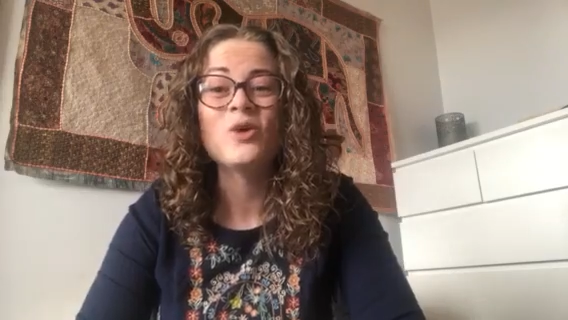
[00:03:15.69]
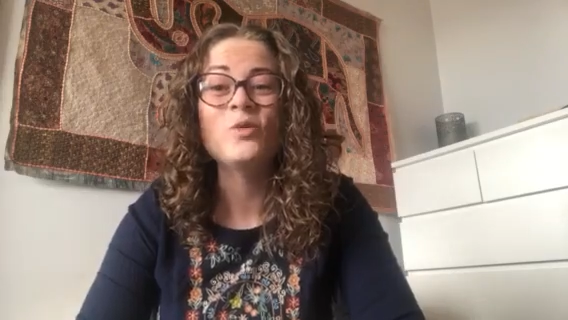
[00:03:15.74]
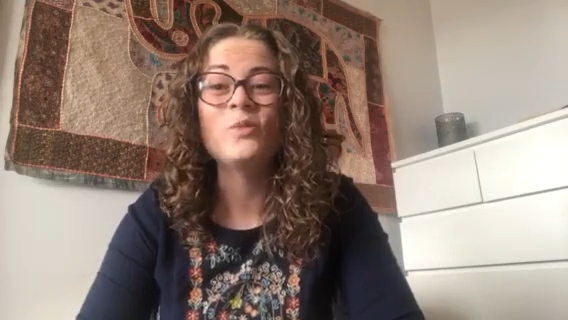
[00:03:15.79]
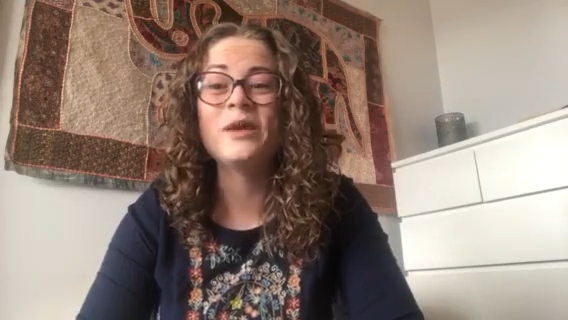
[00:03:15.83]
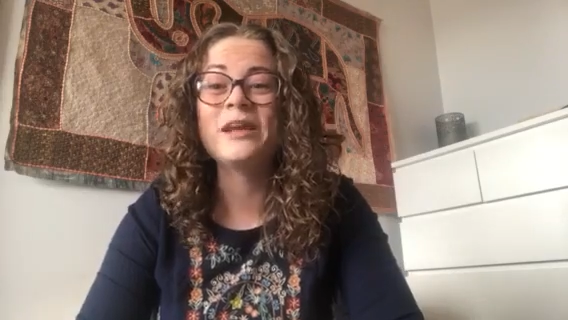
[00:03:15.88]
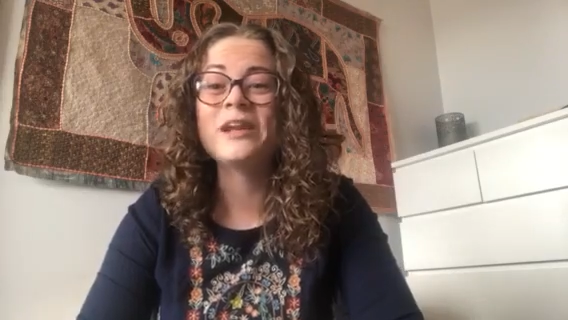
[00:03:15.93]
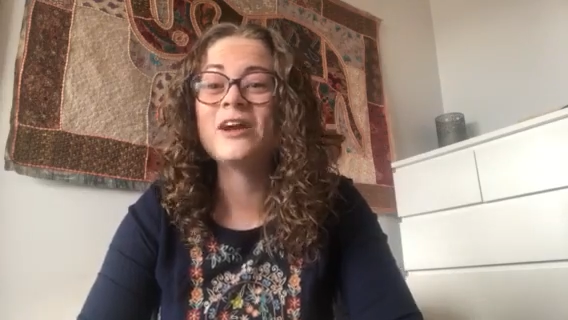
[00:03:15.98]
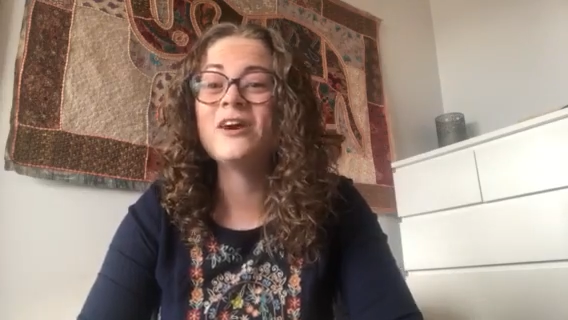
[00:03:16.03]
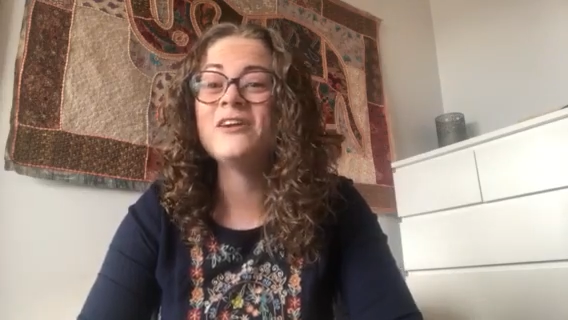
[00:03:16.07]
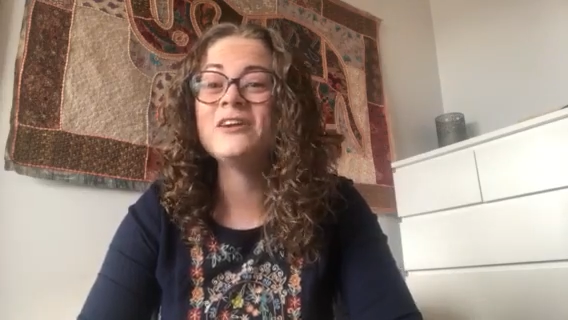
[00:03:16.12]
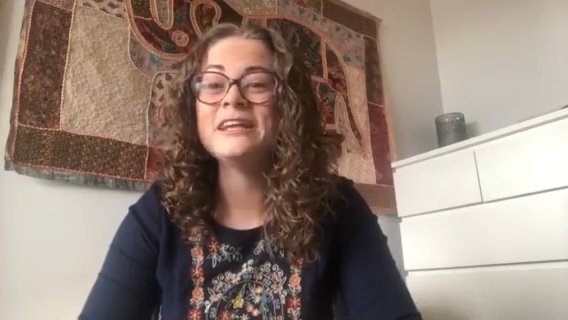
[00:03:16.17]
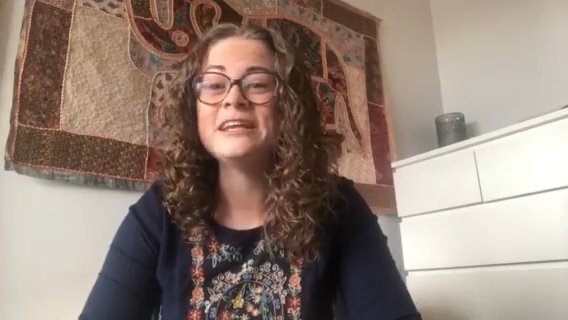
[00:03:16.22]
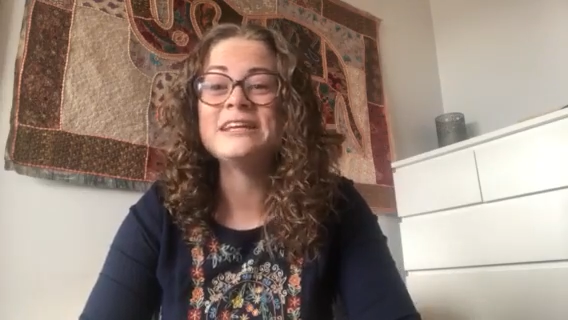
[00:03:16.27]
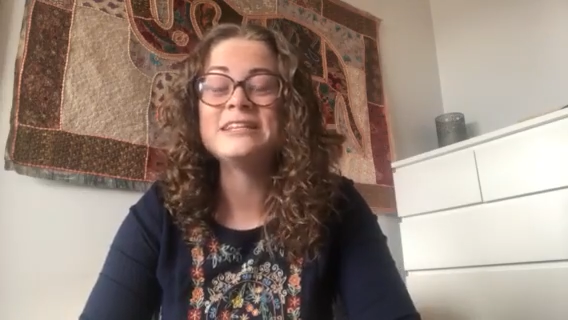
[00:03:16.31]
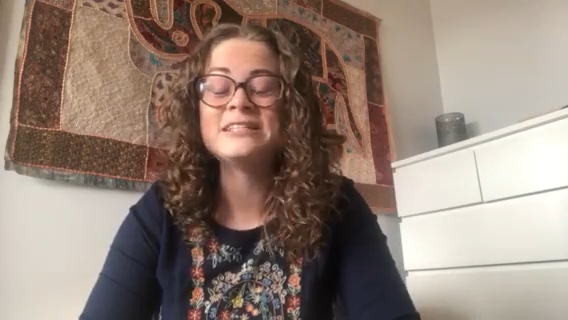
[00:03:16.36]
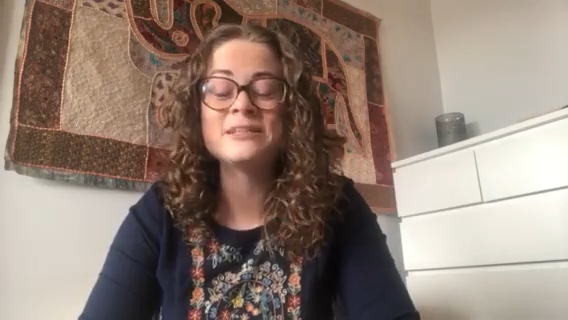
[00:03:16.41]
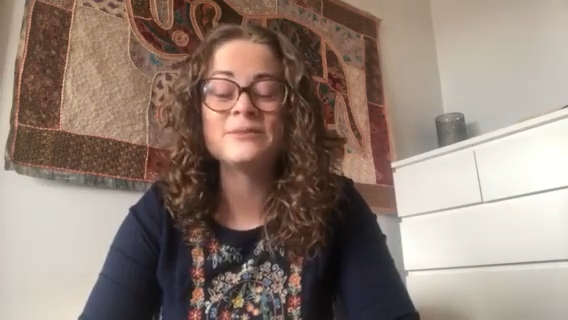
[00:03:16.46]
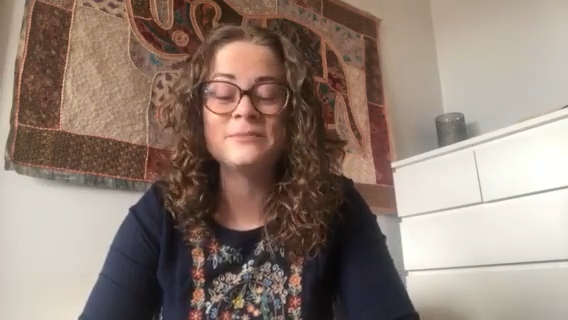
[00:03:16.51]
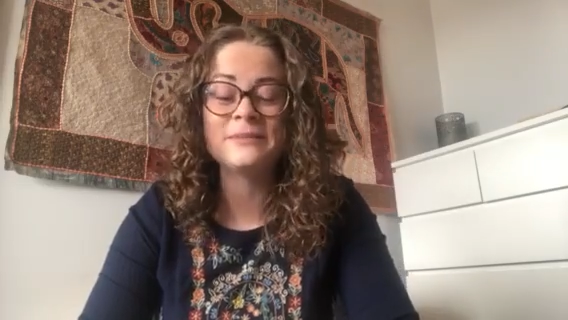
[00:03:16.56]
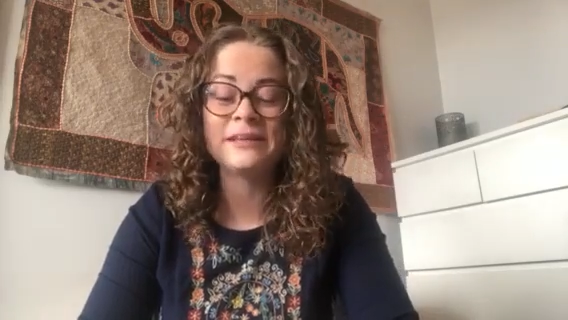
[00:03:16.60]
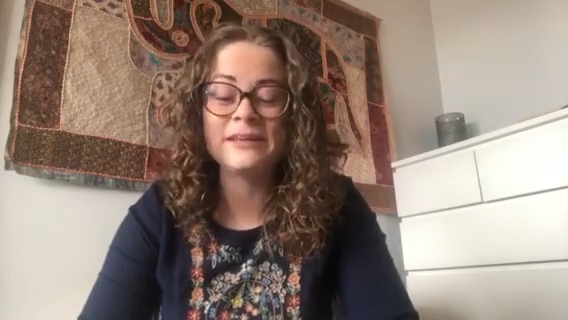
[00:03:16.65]
We don't
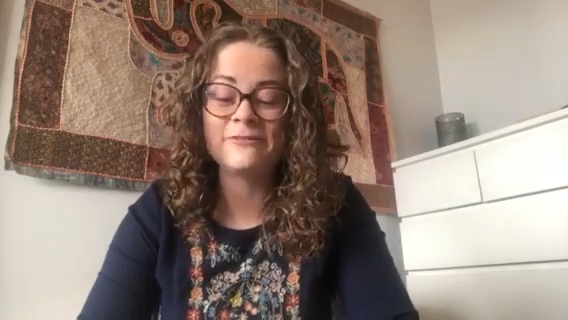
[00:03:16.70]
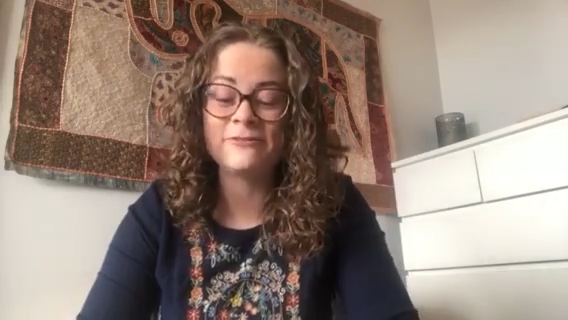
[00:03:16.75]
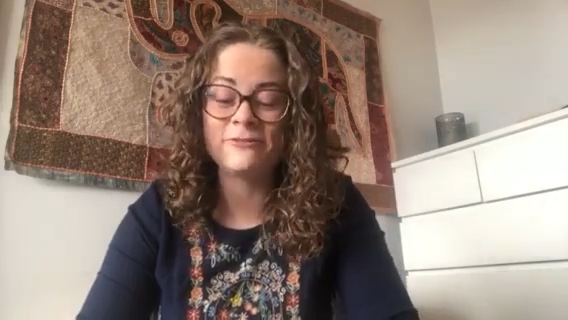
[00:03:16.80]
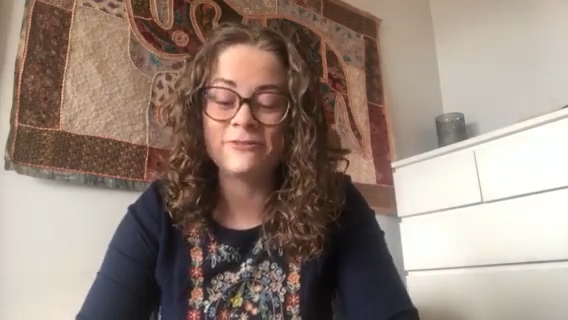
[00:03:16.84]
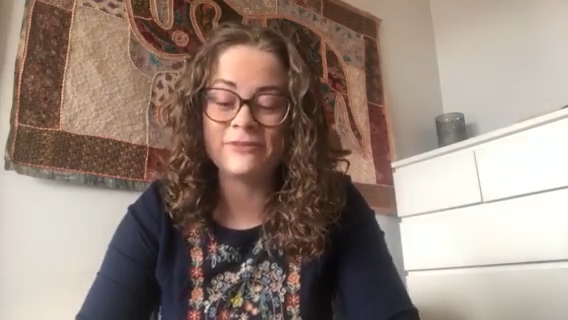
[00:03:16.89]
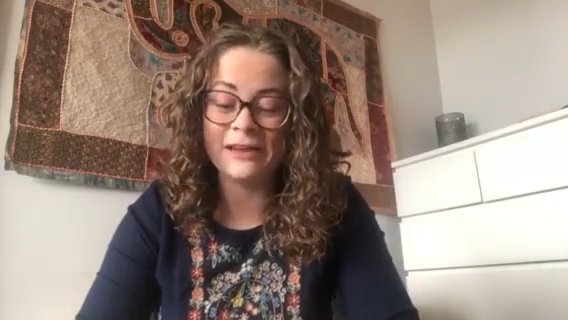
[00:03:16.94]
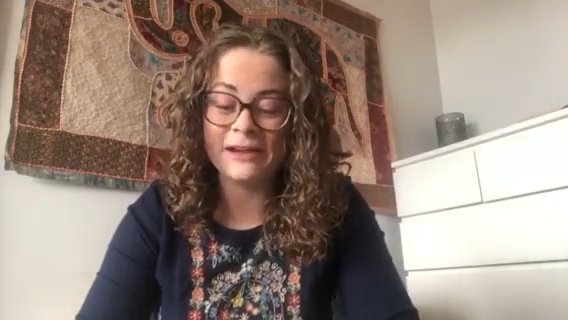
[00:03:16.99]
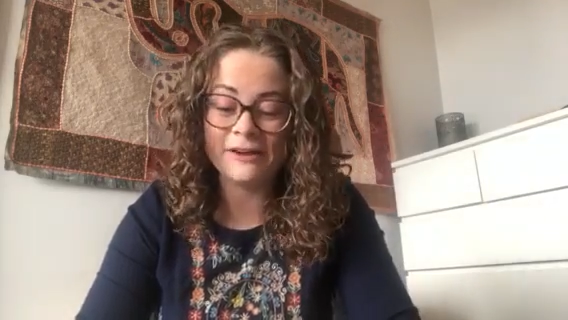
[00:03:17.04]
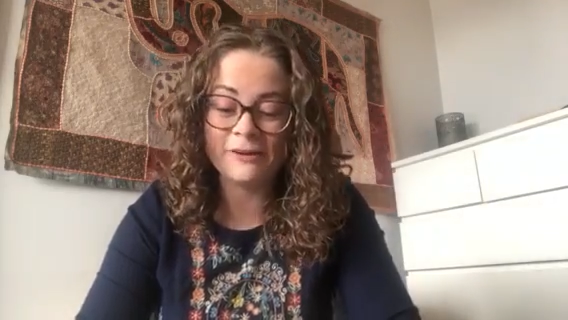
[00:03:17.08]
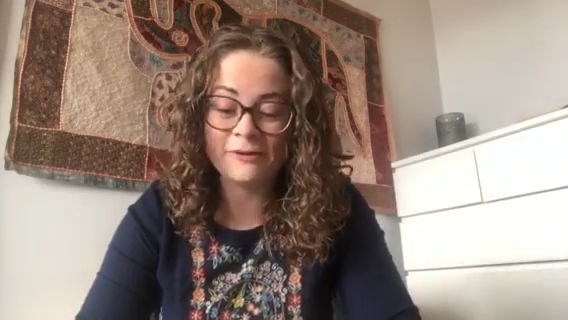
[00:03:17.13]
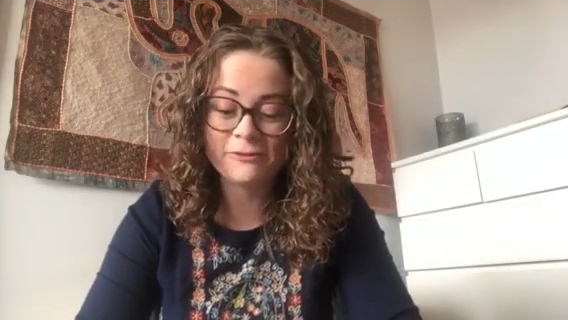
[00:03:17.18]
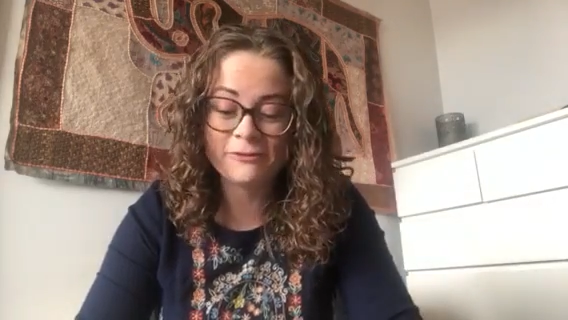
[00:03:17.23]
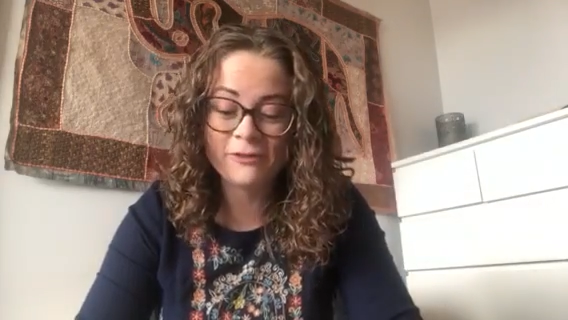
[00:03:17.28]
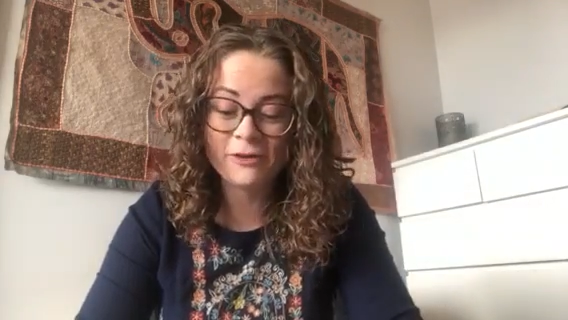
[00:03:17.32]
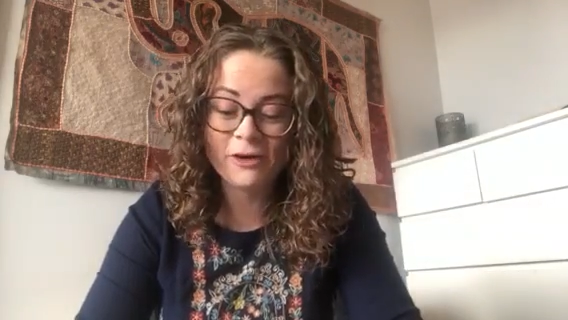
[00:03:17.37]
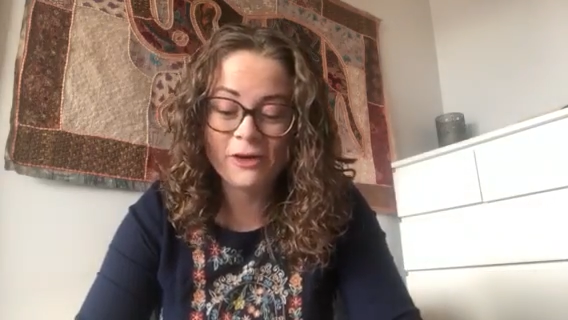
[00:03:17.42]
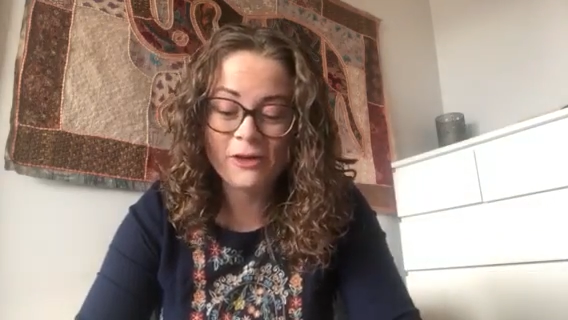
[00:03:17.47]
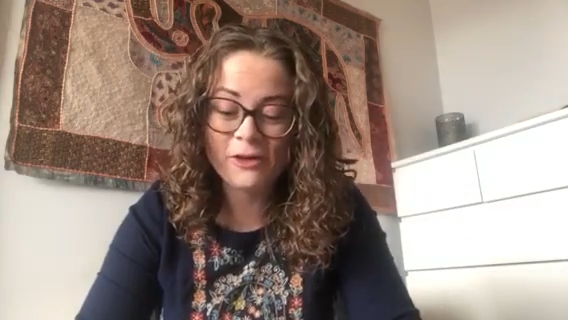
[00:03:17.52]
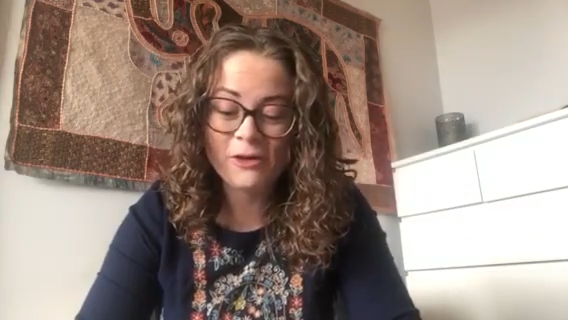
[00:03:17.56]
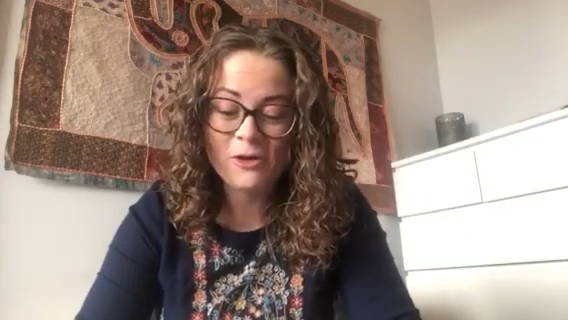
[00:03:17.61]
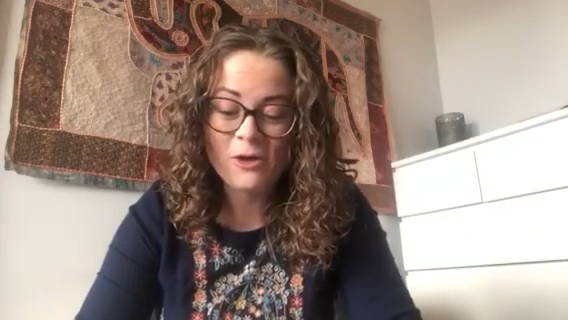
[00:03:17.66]
need to be
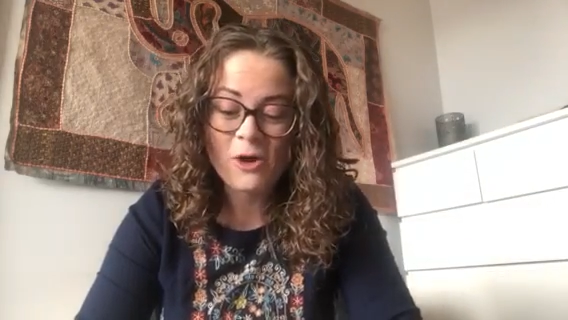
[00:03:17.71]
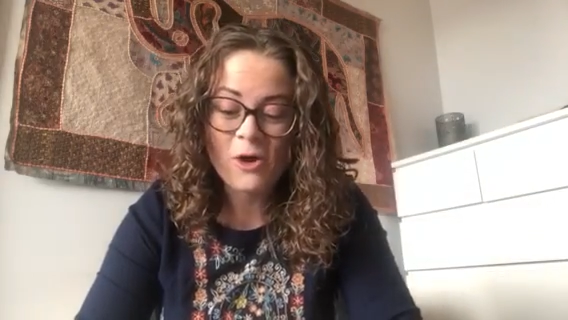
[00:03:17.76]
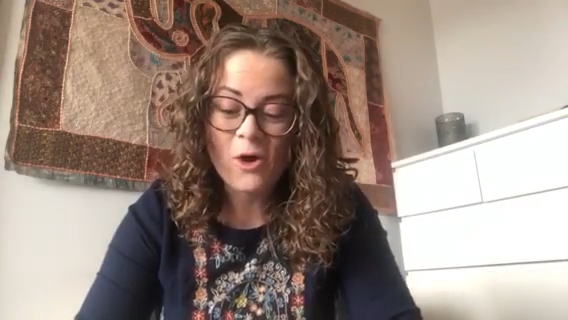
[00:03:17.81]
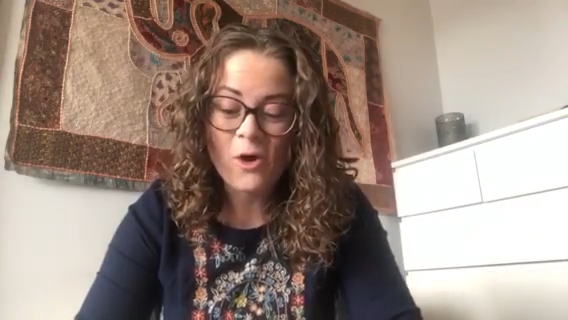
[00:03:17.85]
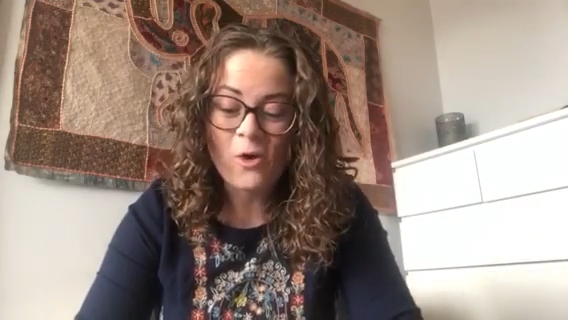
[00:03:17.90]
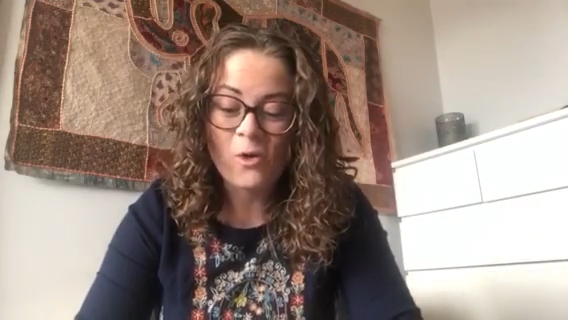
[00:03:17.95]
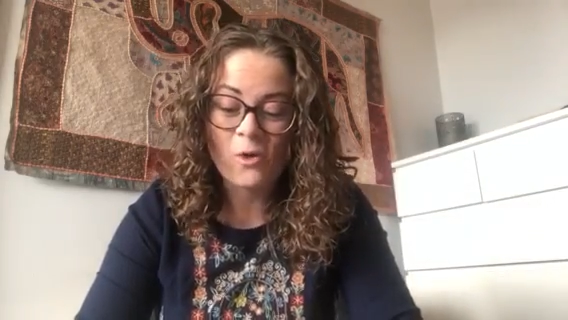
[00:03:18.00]
fearful